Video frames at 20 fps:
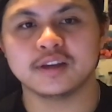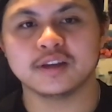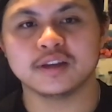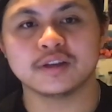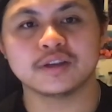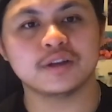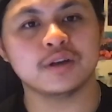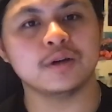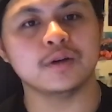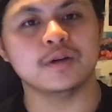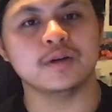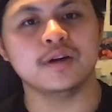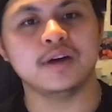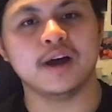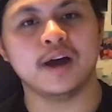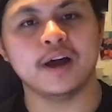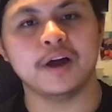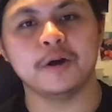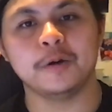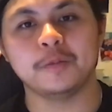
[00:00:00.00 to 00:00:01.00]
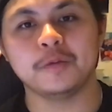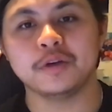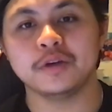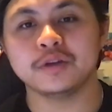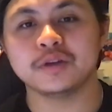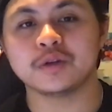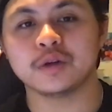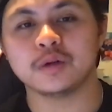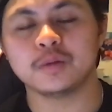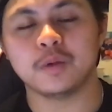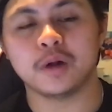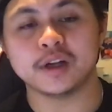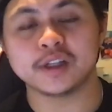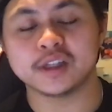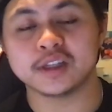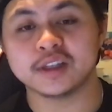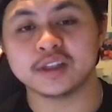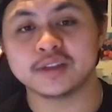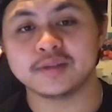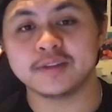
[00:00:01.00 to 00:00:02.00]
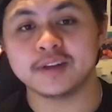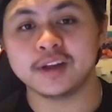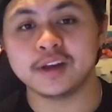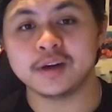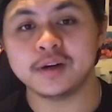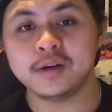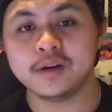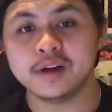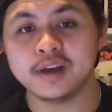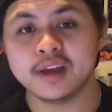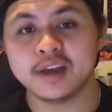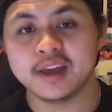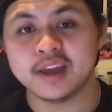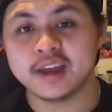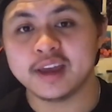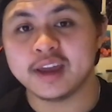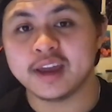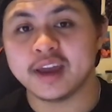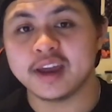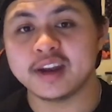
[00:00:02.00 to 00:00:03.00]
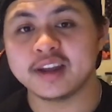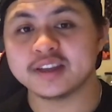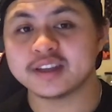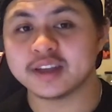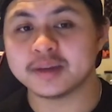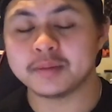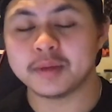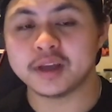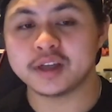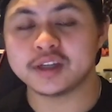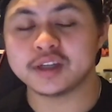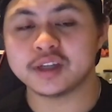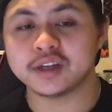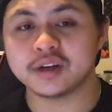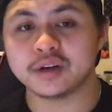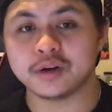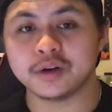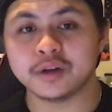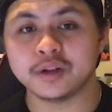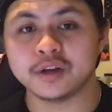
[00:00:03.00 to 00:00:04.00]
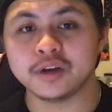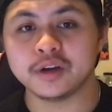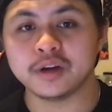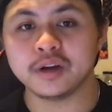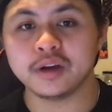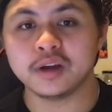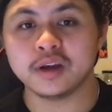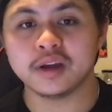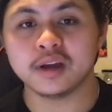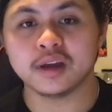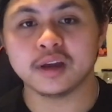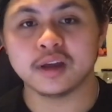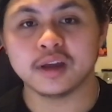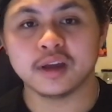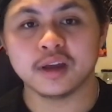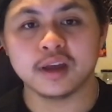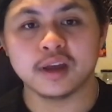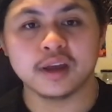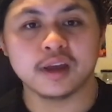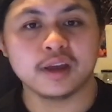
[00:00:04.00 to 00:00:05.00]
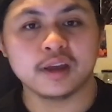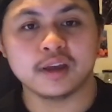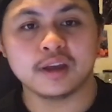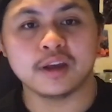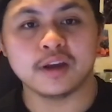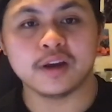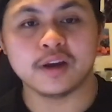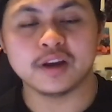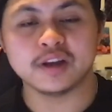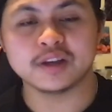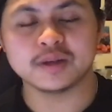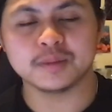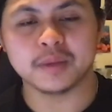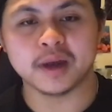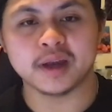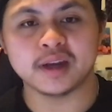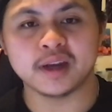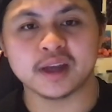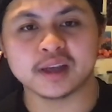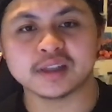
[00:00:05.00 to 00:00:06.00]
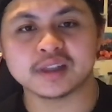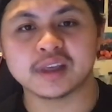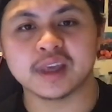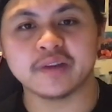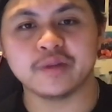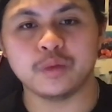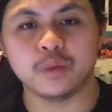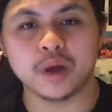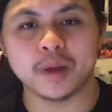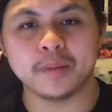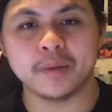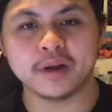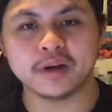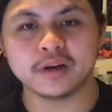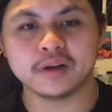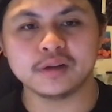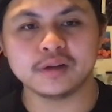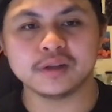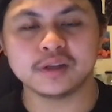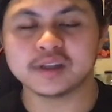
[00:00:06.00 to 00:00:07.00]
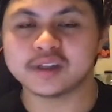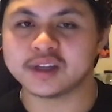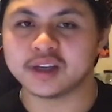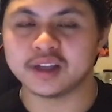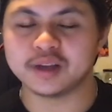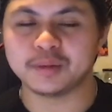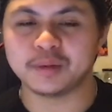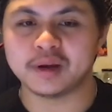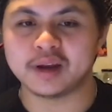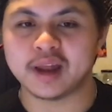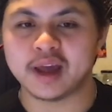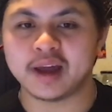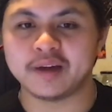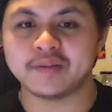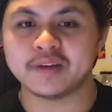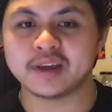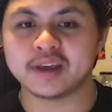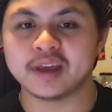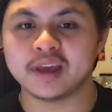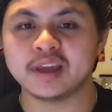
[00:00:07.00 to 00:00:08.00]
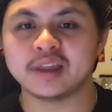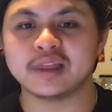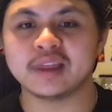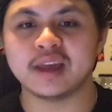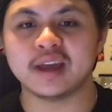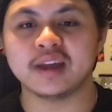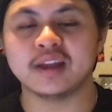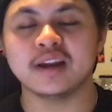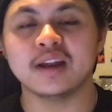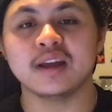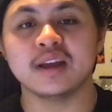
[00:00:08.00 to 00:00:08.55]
So I hope you enjoyed watching this video. And as I mentioned earlier, here is my next giveaway bundle to celebrate having hit that